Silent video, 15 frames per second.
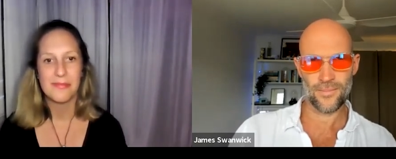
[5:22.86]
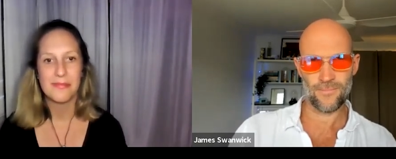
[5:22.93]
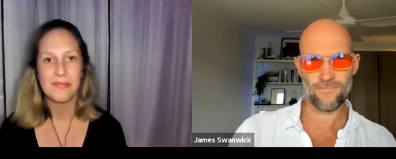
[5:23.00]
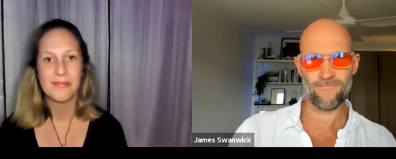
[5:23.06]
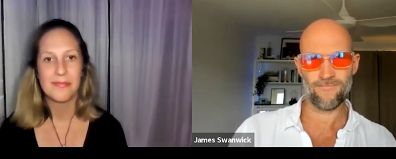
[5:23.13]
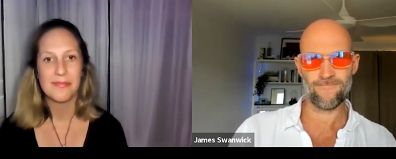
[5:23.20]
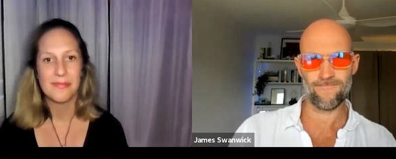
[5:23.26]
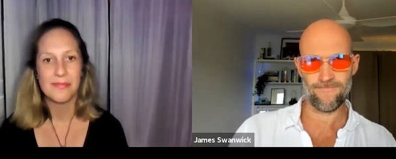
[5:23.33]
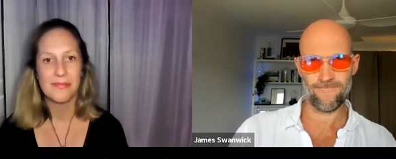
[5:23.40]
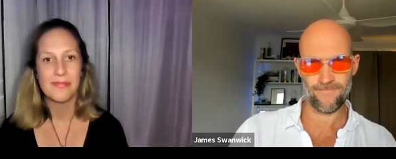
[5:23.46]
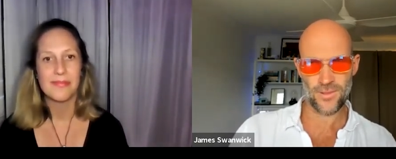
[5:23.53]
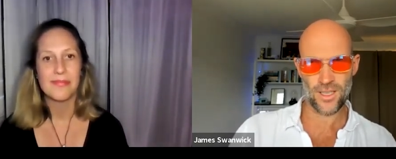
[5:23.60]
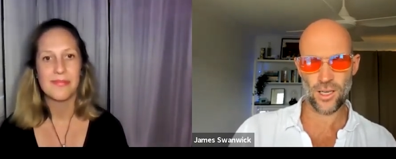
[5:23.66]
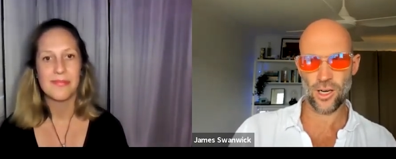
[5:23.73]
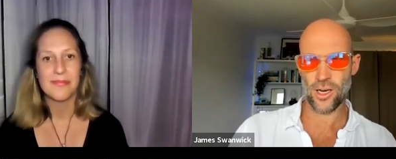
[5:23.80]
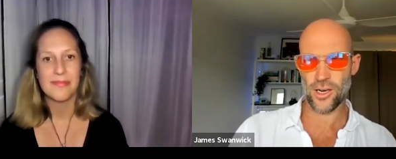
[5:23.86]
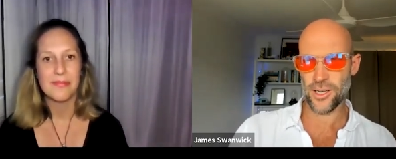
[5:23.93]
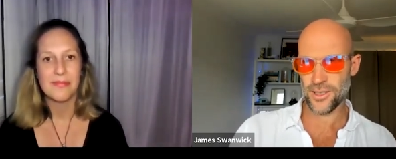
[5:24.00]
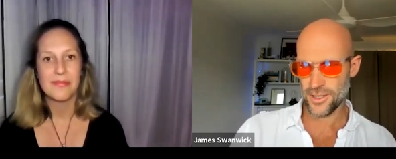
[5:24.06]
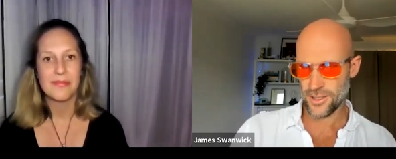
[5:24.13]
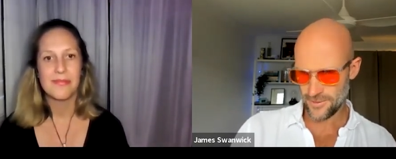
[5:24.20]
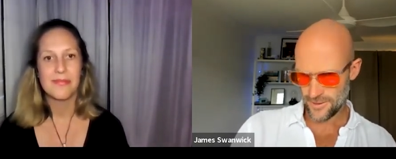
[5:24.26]
Speaker 1: Mm,
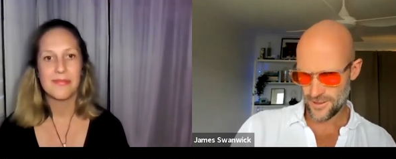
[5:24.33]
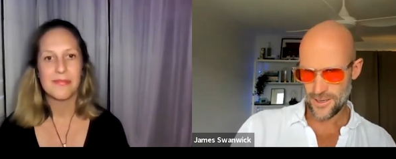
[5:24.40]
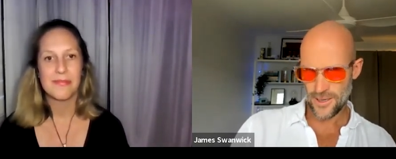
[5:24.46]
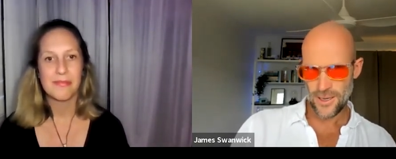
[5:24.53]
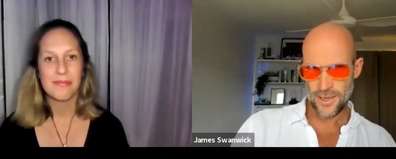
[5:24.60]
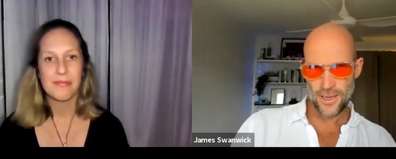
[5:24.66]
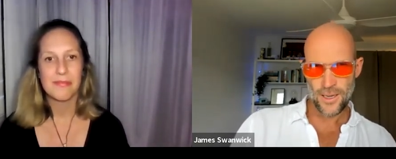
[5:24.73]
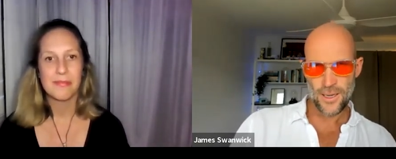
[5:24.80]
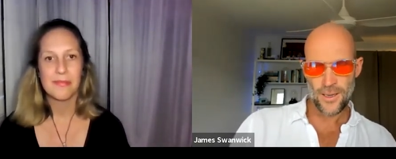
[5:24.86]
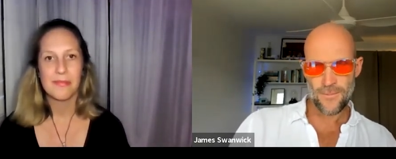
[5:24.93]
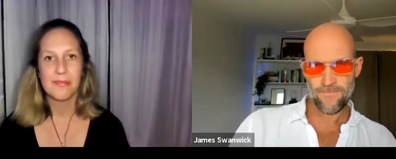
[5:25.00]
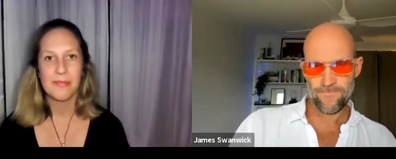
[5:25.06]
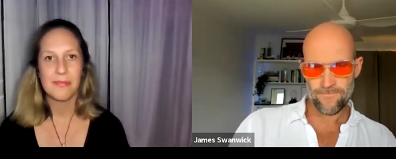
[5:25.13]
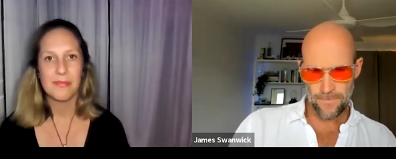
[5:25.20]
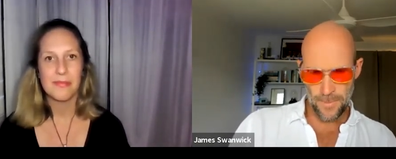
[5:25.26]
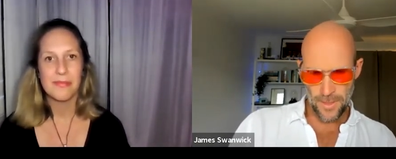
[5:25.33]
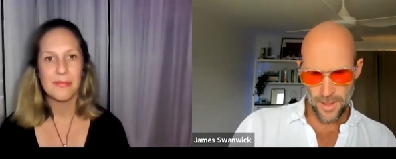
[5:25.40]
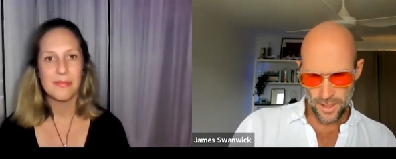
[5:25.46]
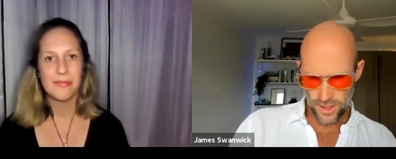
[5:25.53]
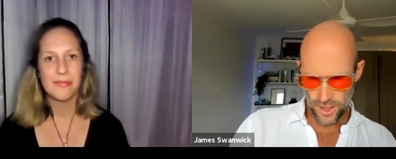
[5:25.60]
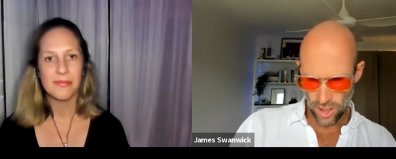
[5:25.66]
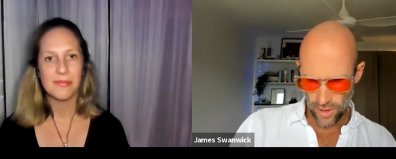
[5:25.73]
got it.
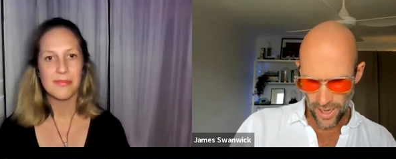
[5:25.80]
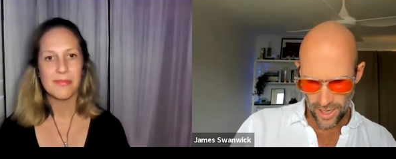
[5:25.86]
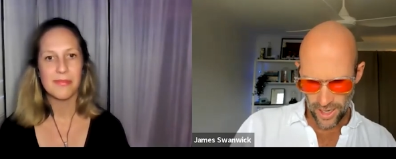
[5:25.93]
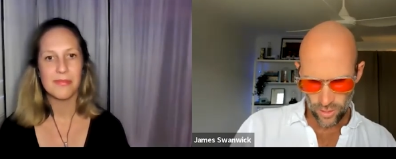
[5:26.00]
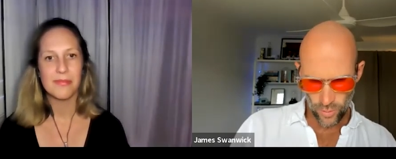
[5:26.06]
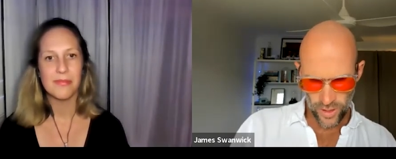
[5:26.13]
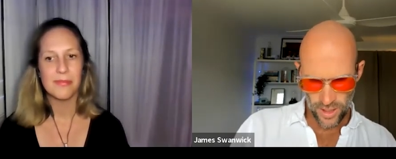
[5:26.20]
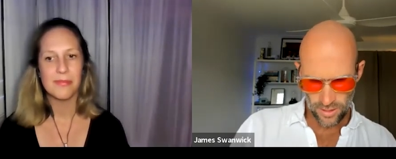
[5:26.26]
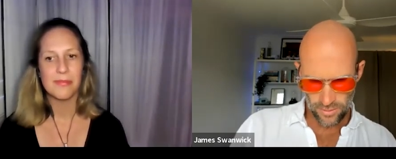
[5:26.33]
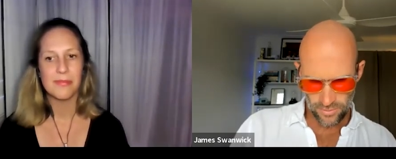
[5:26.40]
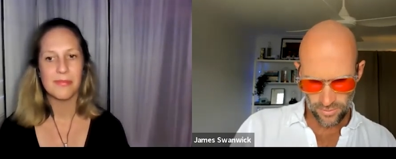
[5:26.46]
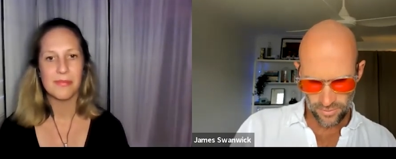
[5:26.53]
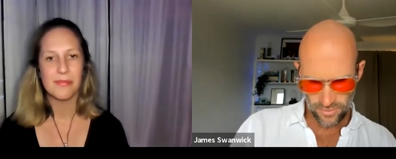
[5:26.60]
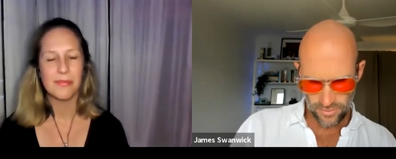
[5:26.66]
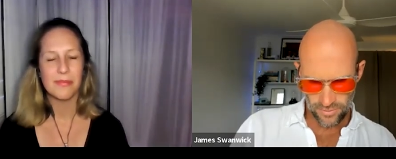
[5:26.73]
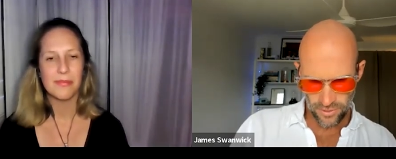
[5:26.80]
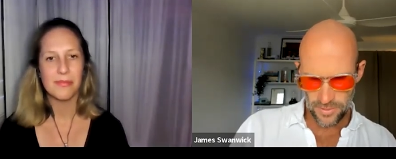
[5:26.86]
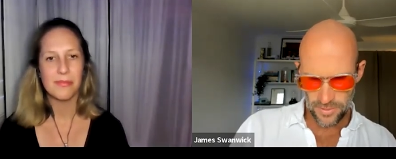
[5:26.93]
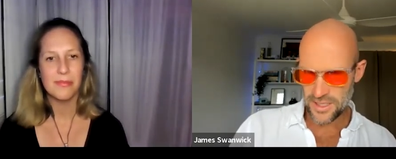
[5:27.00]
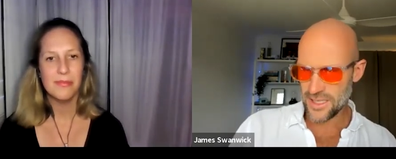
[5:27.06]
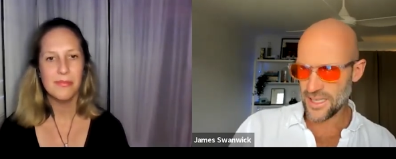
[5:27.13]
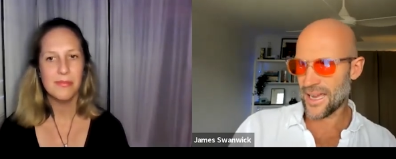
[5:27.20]
So how do we, from
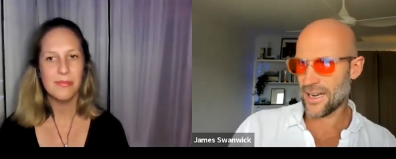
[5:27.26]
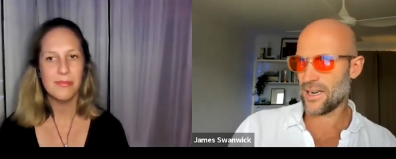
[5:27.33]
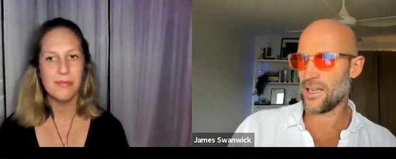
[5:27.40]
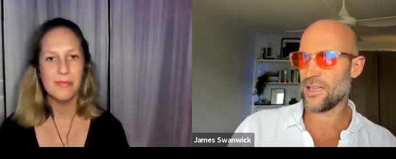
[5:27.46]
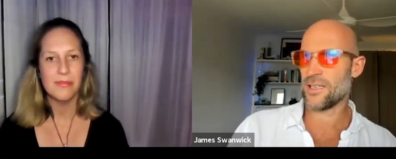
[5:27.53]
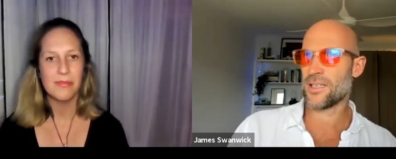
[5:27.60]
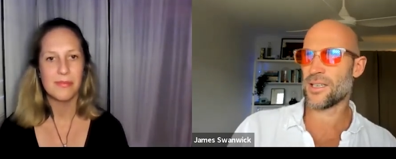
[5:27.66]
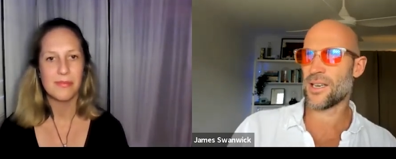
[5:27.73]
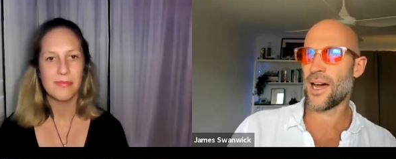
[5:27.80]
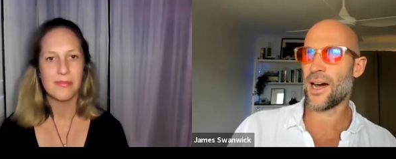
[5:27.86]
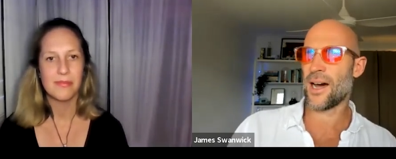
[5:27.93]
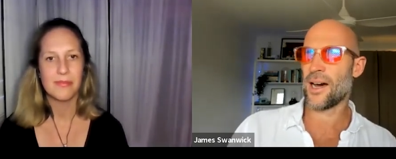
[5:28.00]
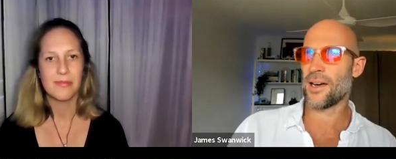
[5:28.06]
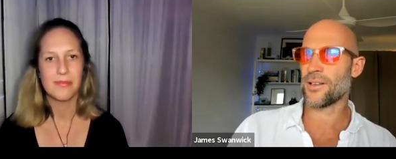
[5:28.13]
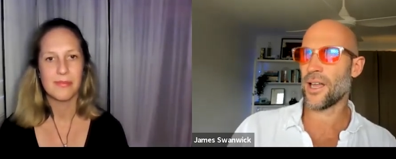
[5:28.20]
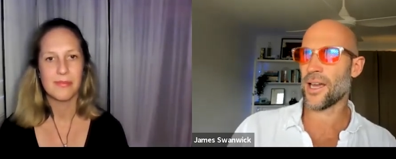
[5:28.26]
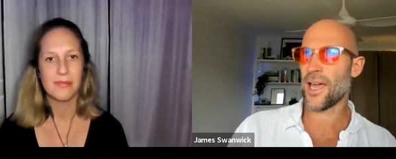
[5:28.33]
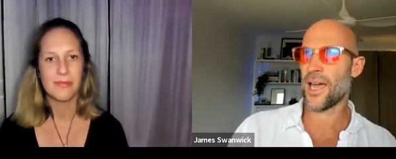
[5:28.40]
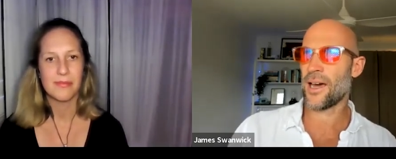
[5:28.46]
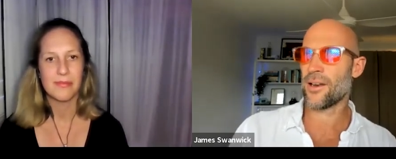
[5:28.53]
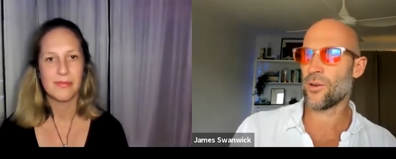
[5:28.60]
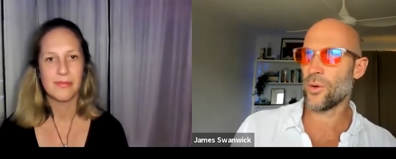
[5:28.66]
a standing start, like
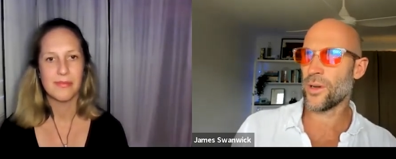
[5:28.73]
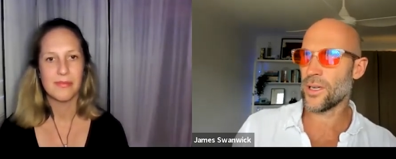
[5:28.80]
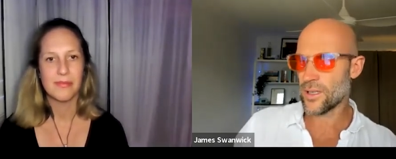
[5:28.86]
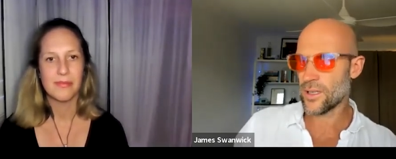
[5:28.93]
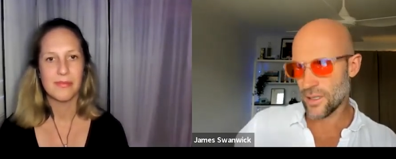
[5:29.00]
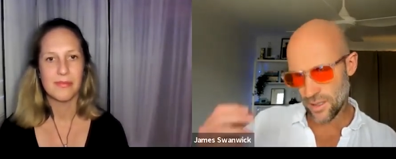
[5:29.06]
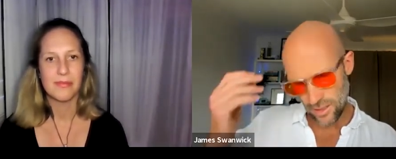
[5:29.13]
how do we